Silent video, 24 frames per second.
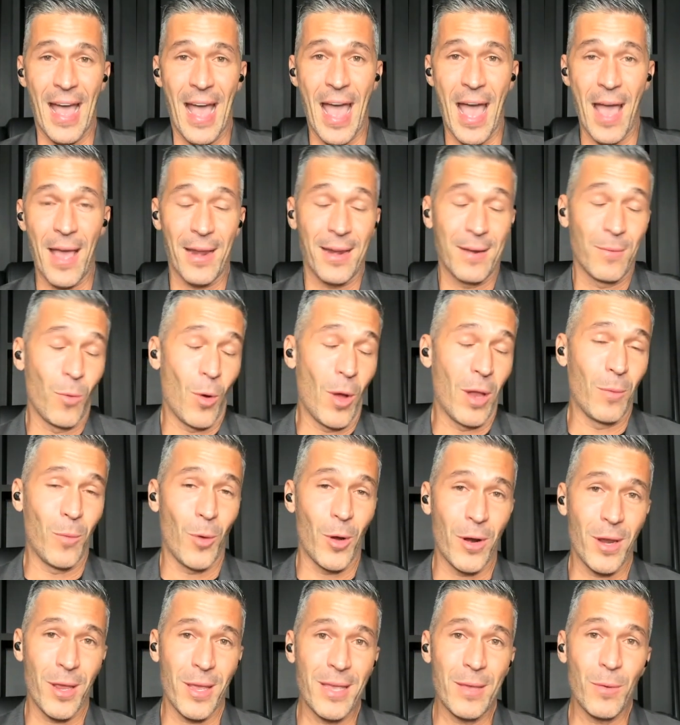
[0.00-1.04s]
And well,
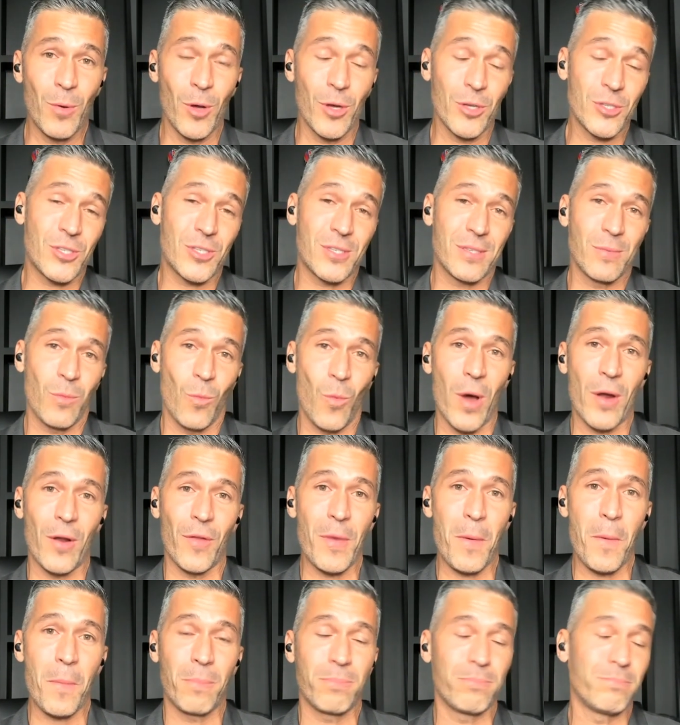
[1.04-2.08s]
what it was one of
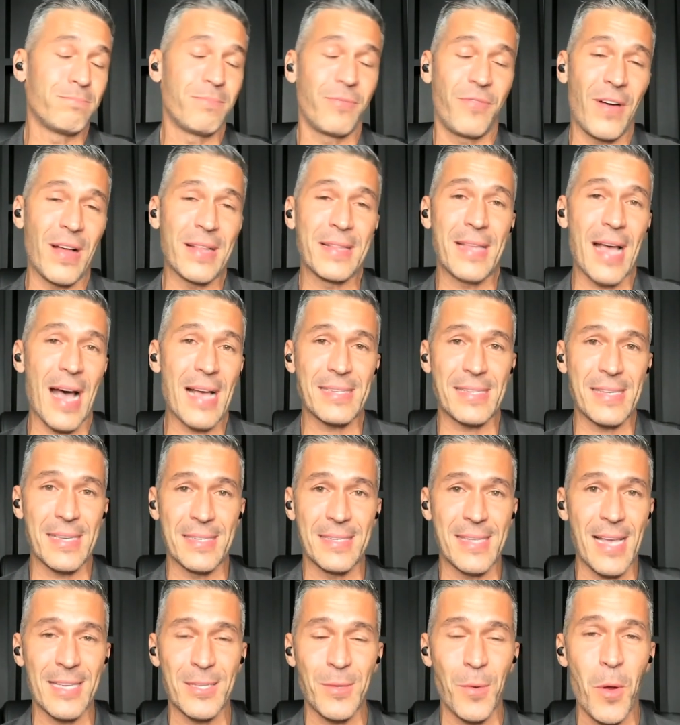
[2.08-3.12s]
the
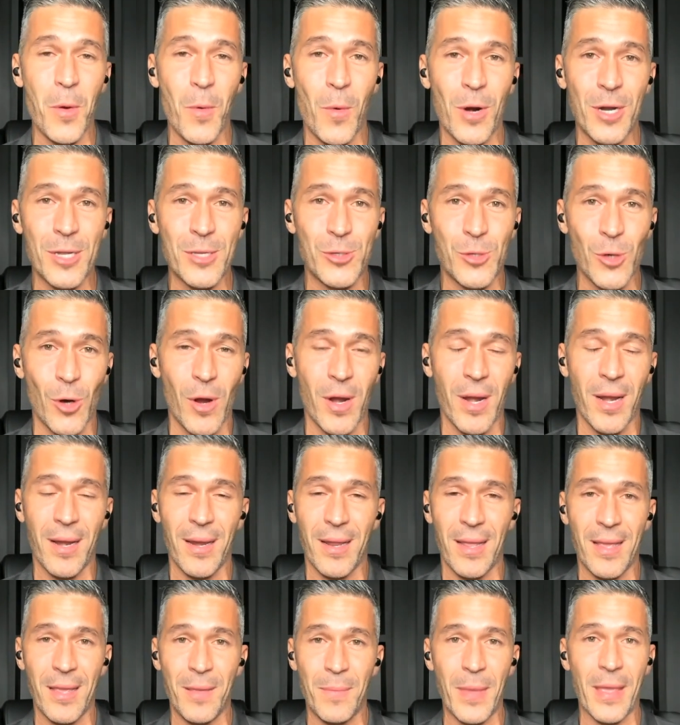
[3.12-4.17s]
fantastic days that we were
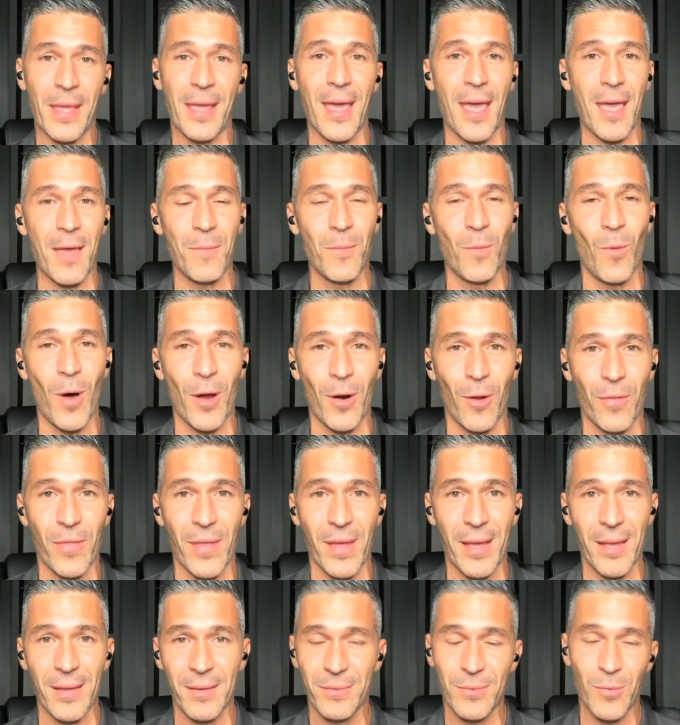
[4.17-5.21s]
enjoying, it became one of
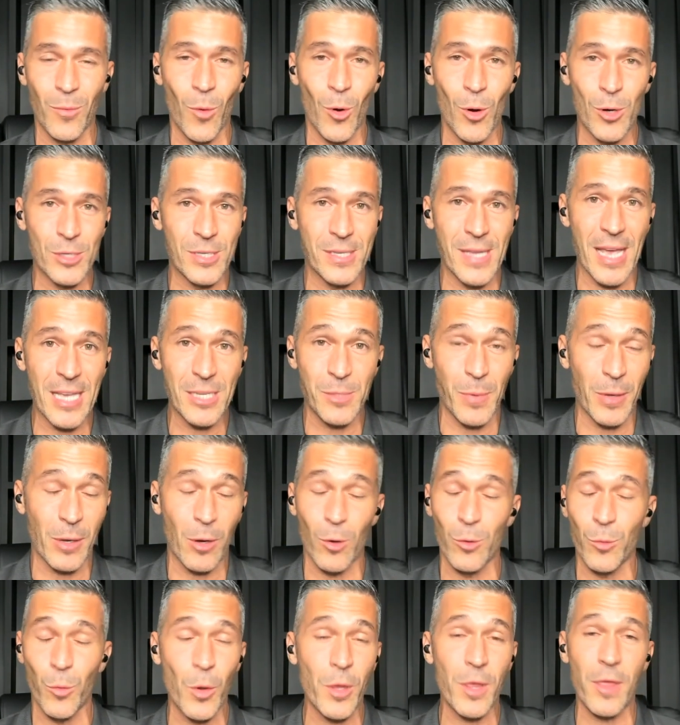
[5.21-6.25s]
the worst days
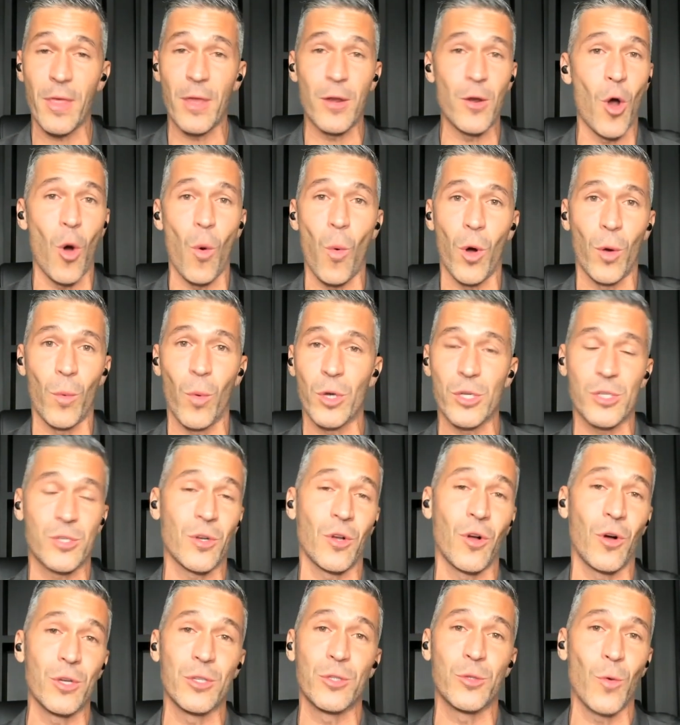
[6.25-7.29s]
because we didn't know what was
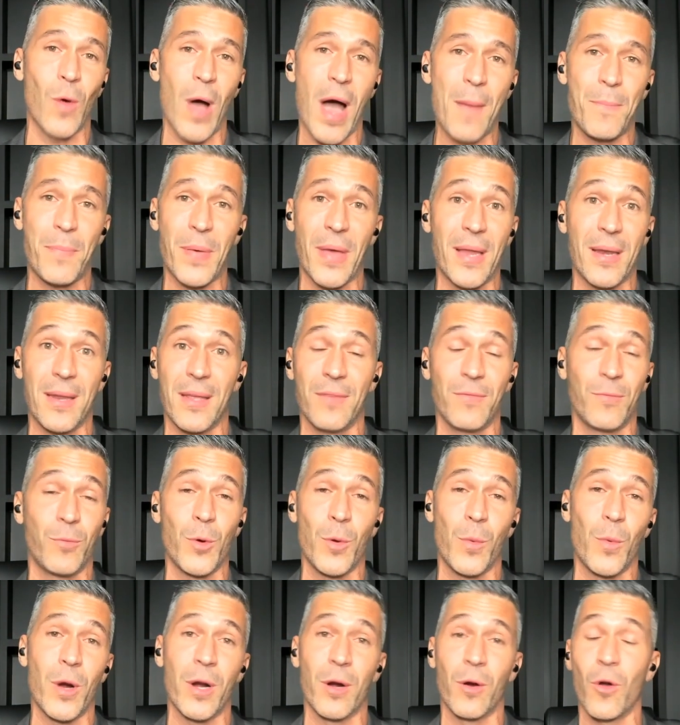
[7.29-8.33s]
going to happen, if
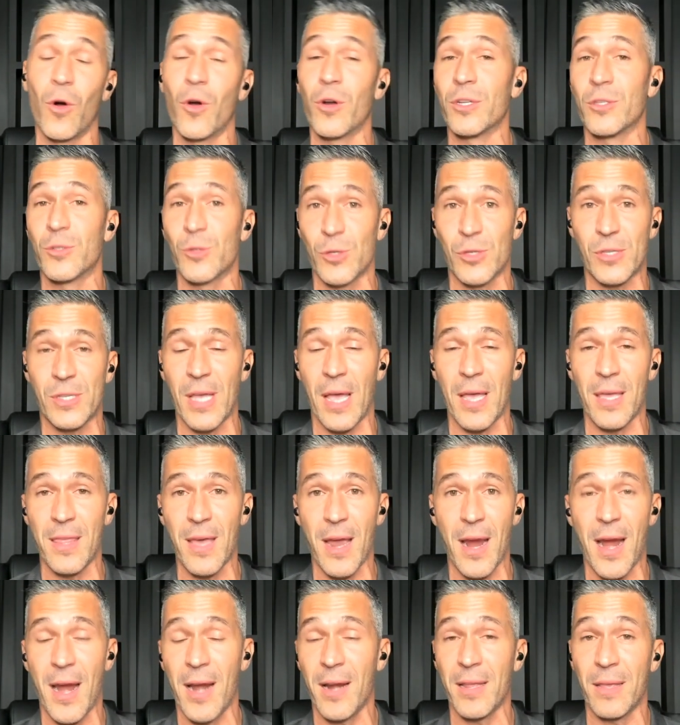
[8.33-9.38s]
we were going to stay
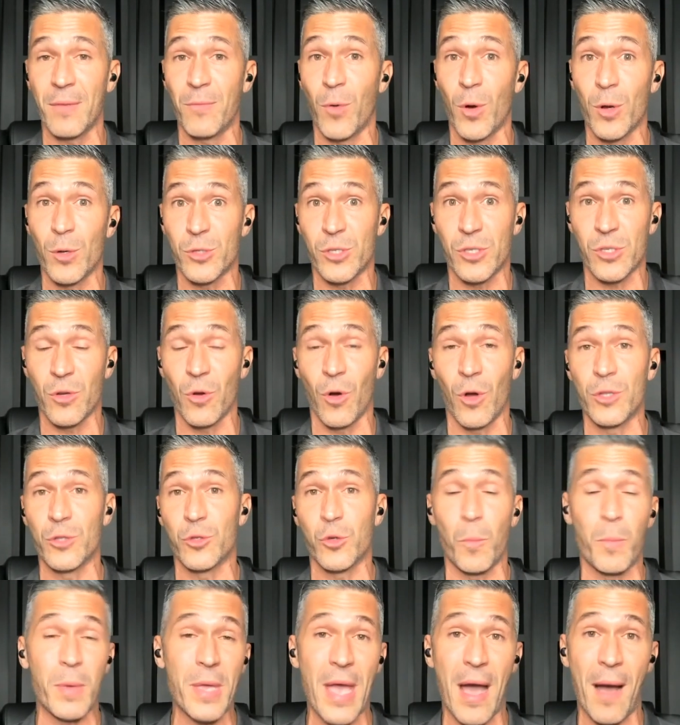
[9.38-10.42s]
there, it was going
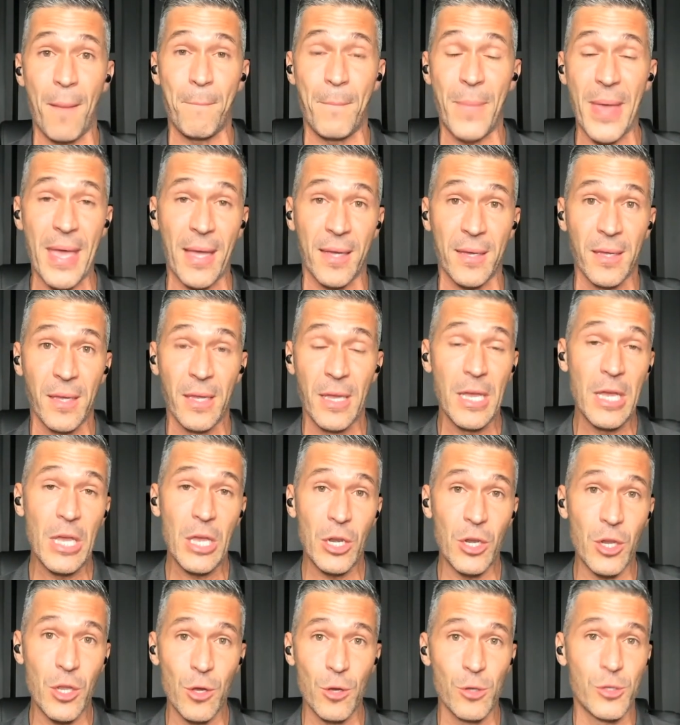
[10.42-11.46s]
to be a big
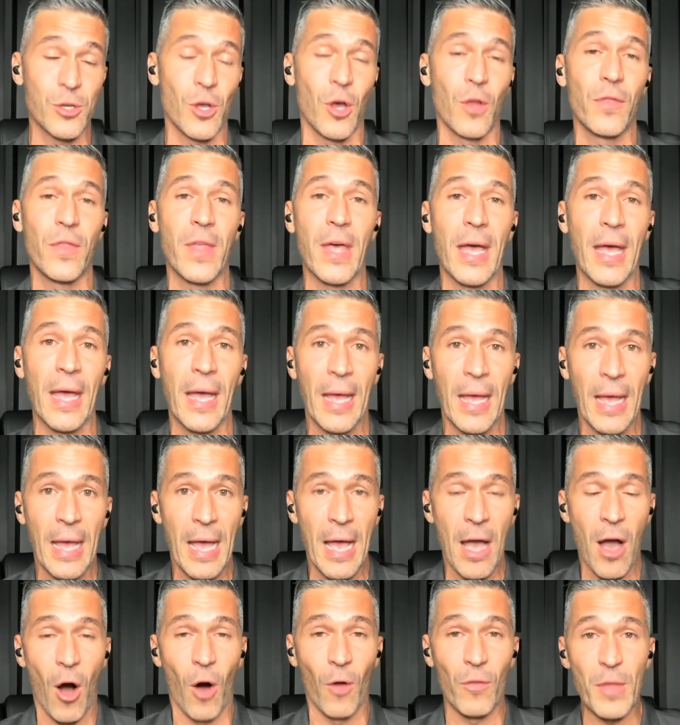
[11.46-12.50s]
news on the
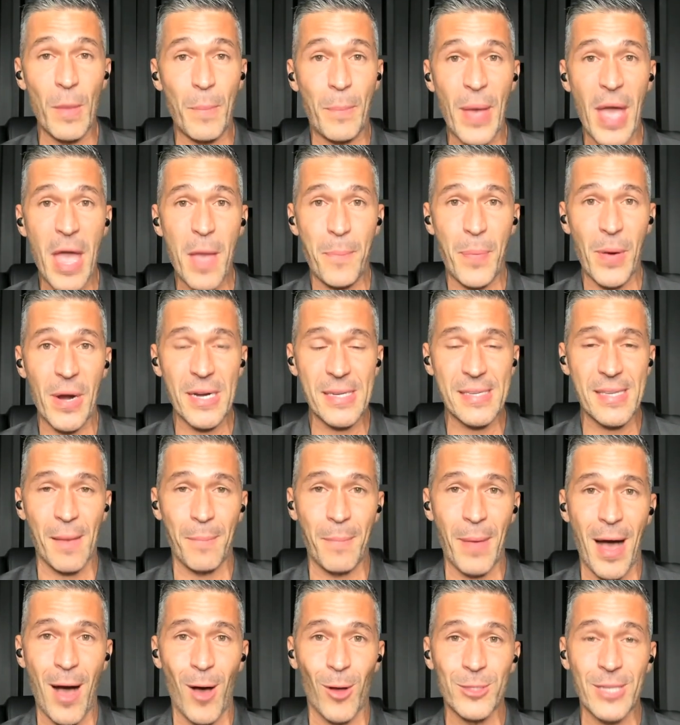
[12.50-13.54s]
papers
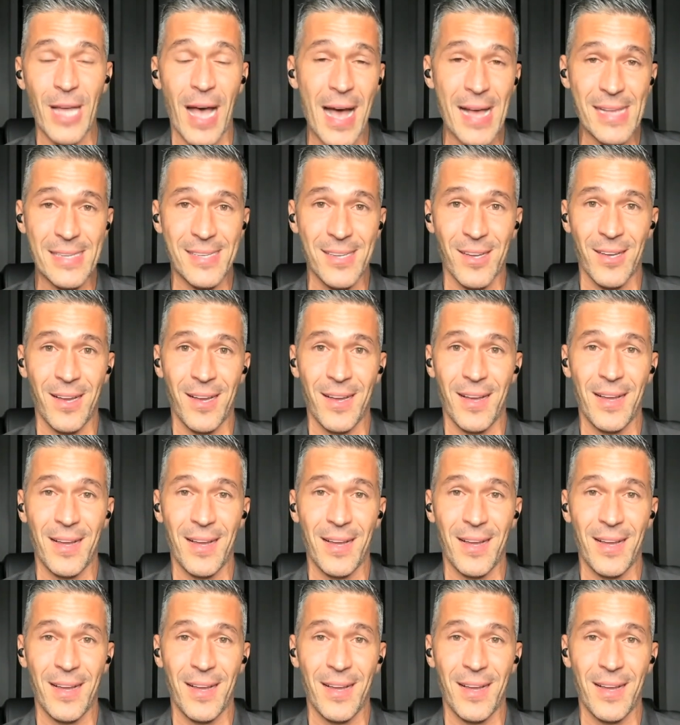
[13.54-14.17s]
about us,